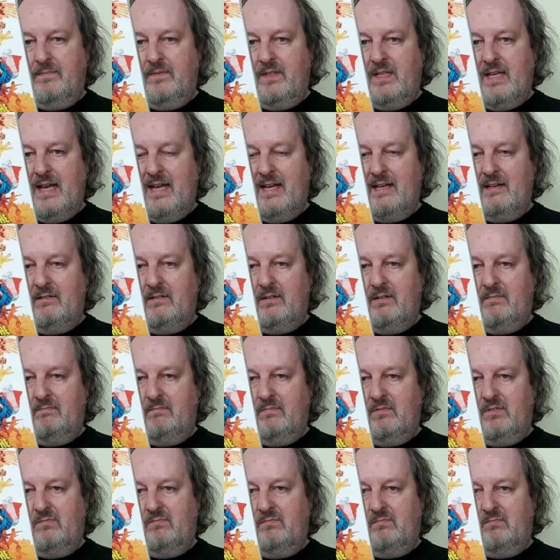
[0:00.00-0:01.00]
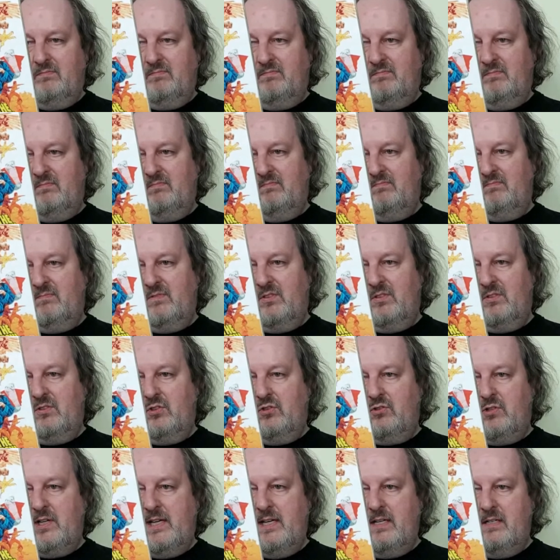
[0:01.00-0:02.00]
and
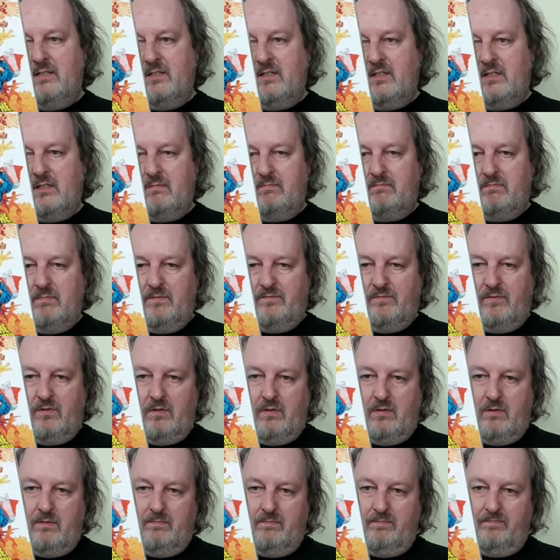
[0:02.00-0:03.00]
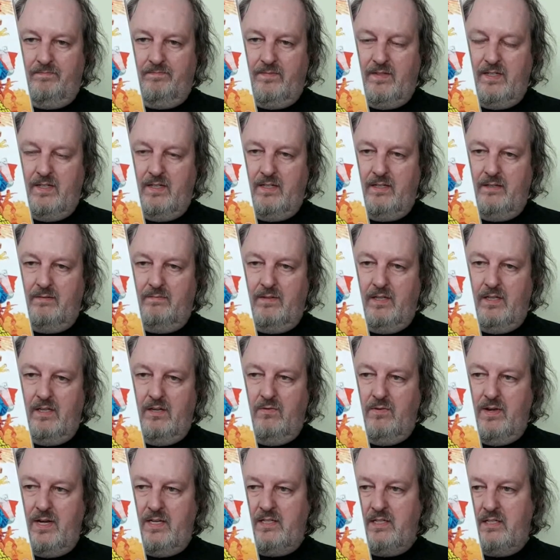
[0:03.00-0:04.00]
trailers from the
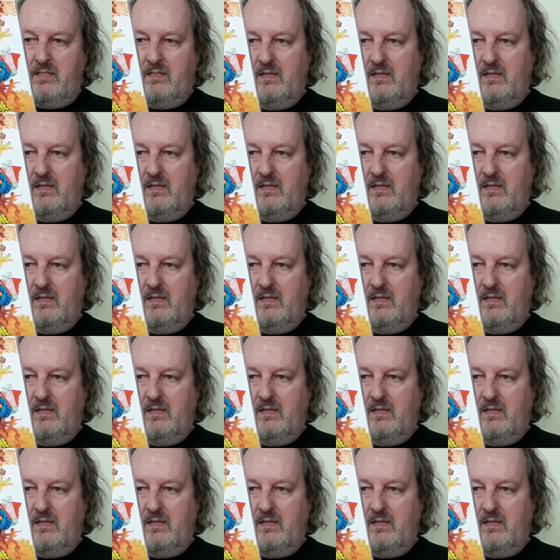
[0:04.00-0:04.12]
US,